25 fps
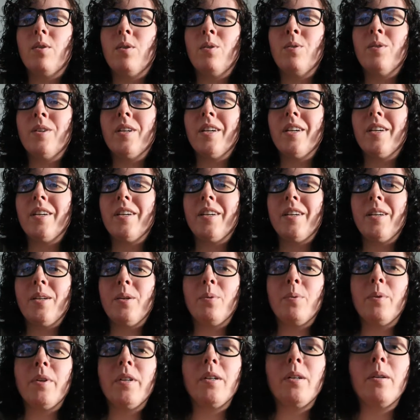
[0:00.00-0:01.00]

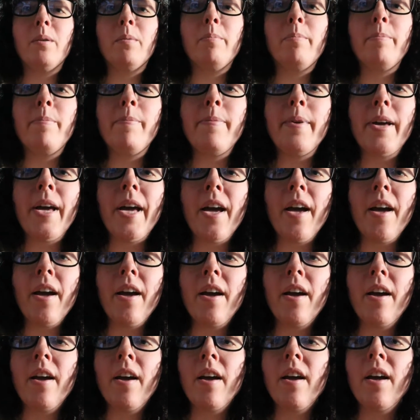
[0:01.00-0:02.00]
Okay, we are
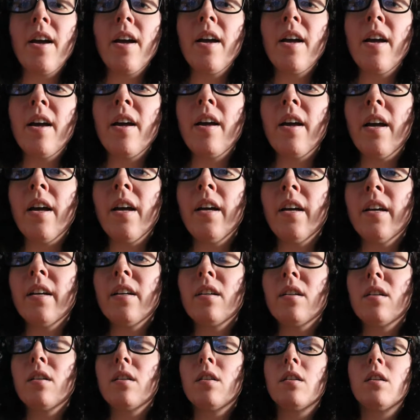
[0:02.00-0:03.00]
back.
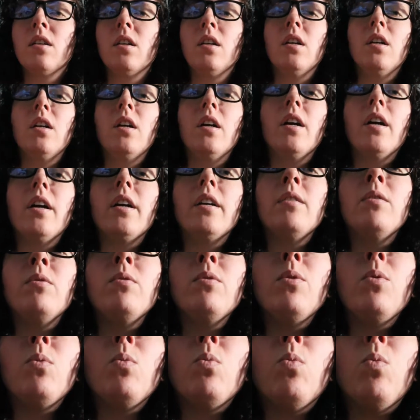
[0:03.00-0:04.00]
I
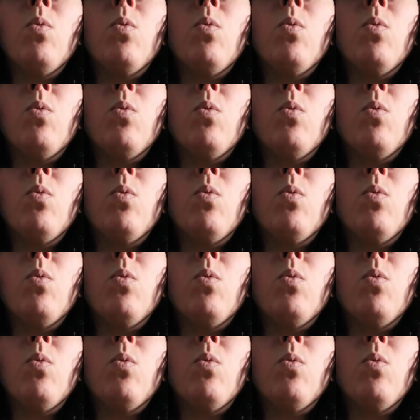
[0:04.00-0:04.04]
don't know